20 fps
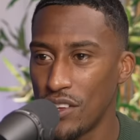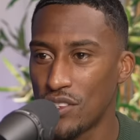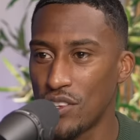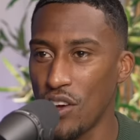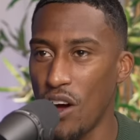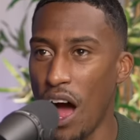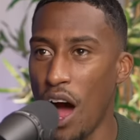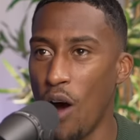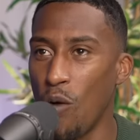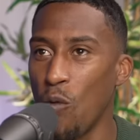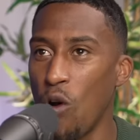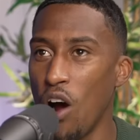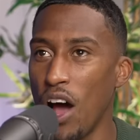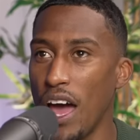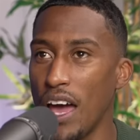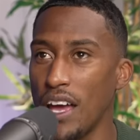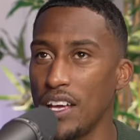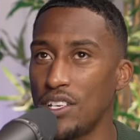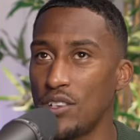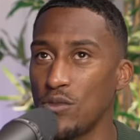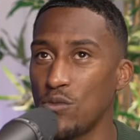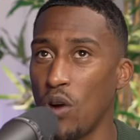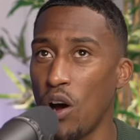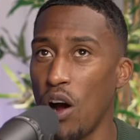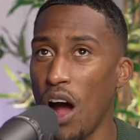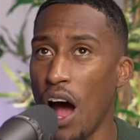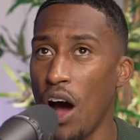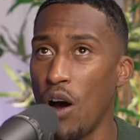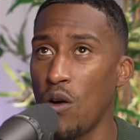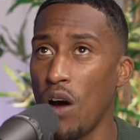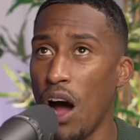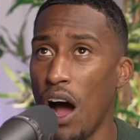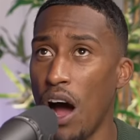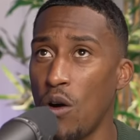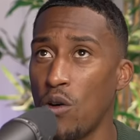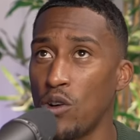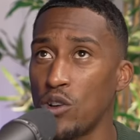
So at what age? What how how